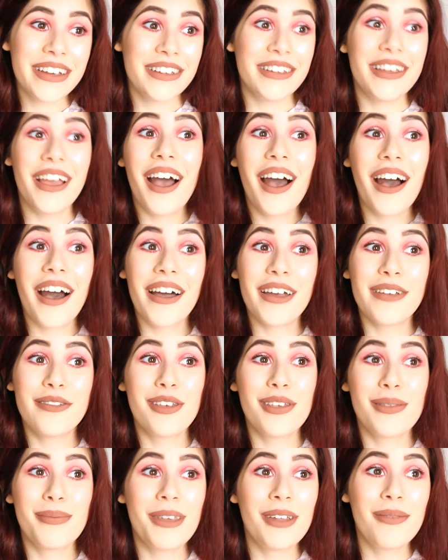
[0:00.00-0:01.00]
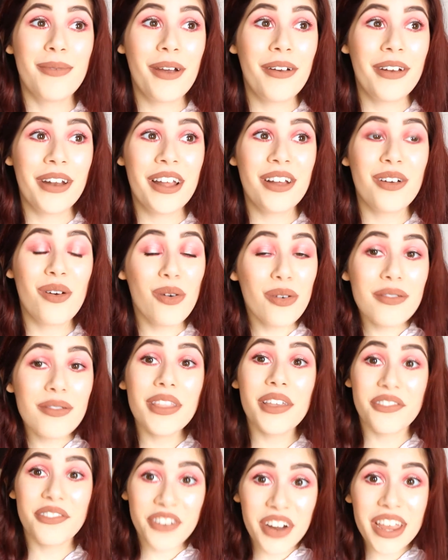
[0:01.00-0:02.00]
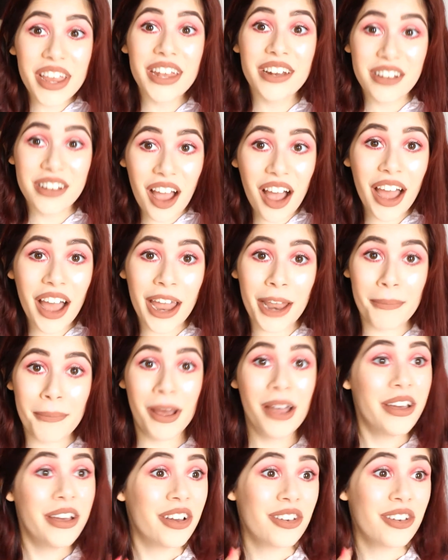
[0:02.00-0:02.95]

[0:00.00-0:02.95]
yeah, I've just been wearing it all the freaking time.